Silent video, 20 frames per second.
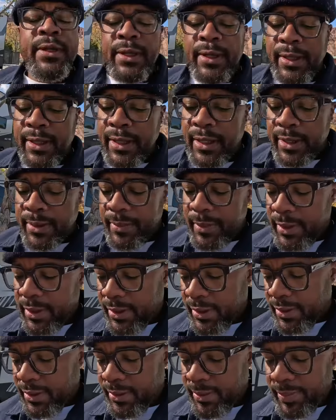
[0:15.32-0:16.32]
And I'm
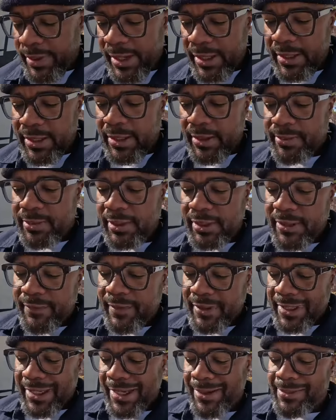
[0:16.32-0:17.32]
uh, packing up to leave
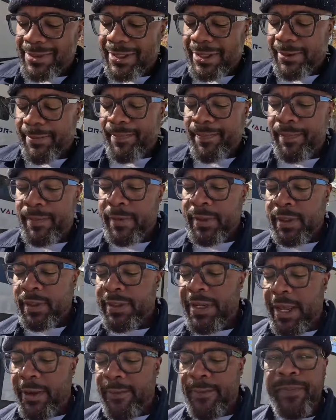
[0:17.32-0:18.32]
the campsite.
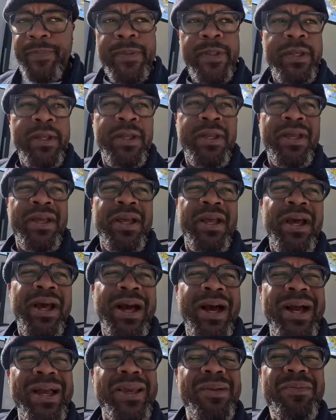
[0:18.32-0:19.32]
Now,
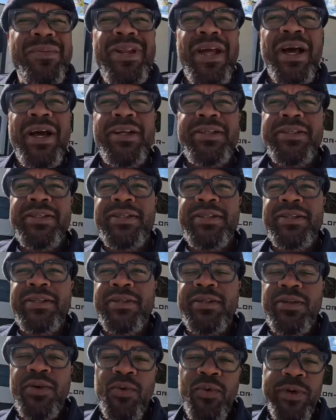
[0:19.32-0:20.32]
I am not
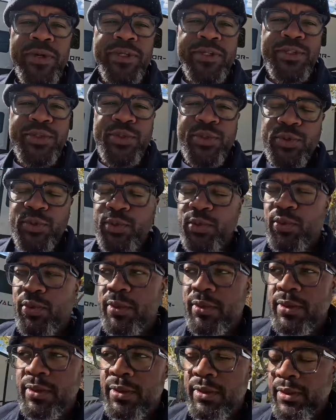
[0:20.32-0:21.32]
going to
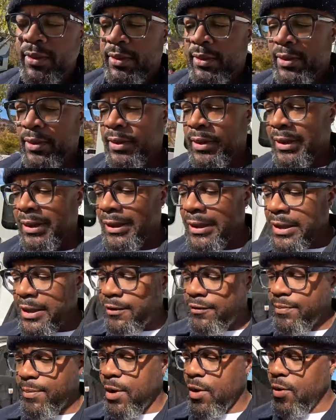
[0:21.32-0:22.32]

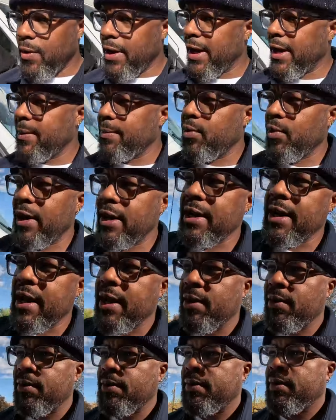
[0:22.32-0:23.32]
leave Moab right
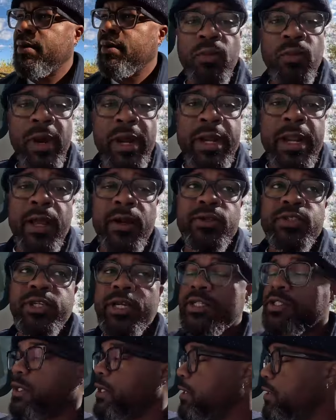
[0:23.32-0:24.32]
now. Right now,
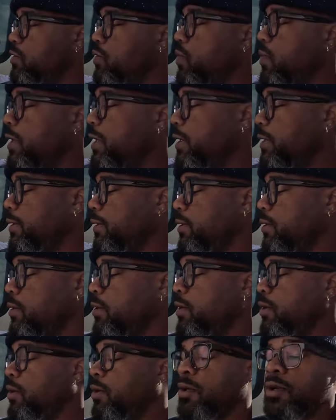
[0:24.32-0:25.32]
JJ is away
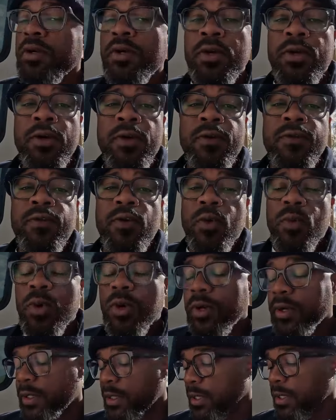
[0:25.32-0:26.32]
for
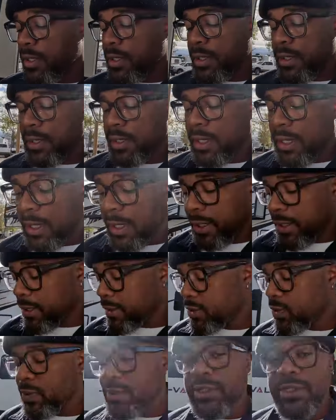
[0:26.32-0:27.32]
work.
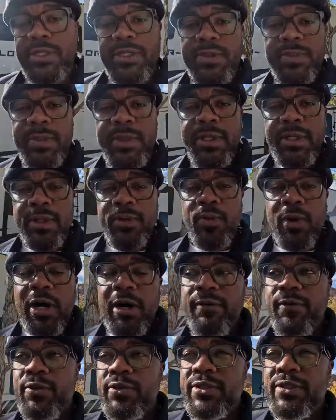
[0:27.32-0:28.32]
Uh, so it's just me,
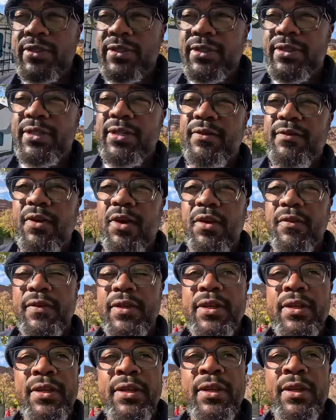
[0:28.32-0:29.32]
Waffles, and Steve
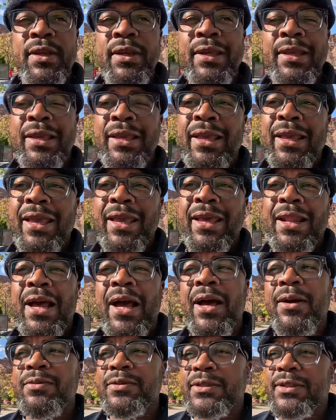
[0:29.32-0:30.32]
Harvey. And
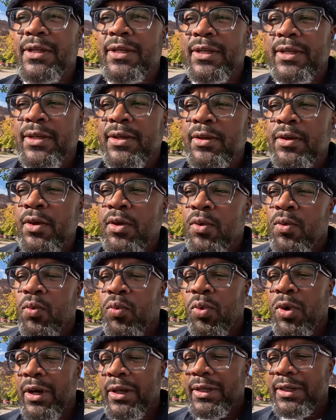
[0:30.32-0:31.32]
I was thinking,
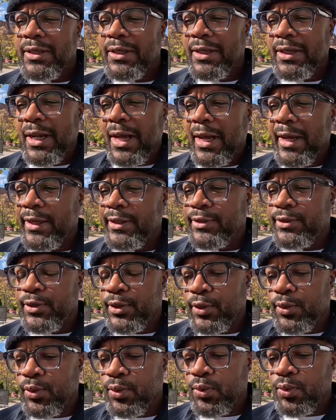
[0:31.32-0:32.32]
what could I
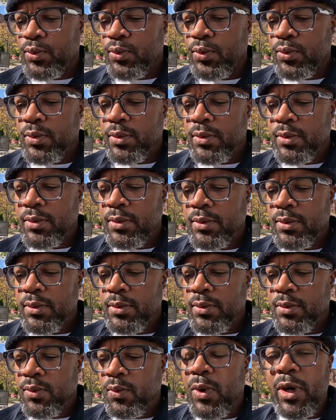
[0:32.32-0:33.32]
do
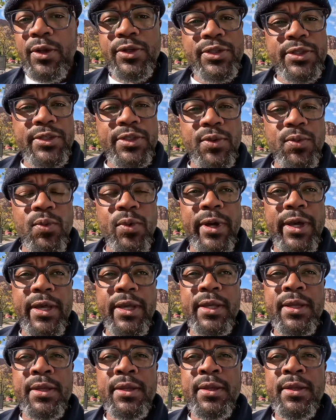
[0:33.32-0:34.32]
while she's
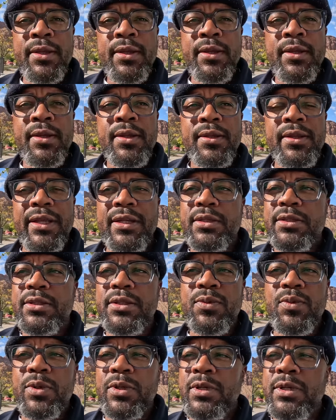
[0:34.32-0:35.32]
away that
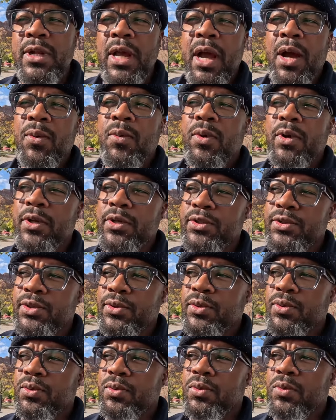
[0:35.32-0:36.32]
she would not want to
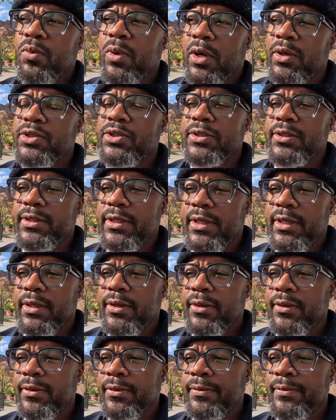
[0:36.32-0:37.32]
do while she's
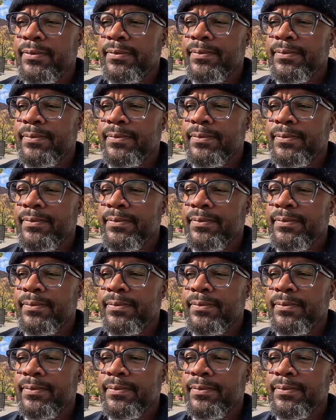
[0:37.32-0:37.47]
here?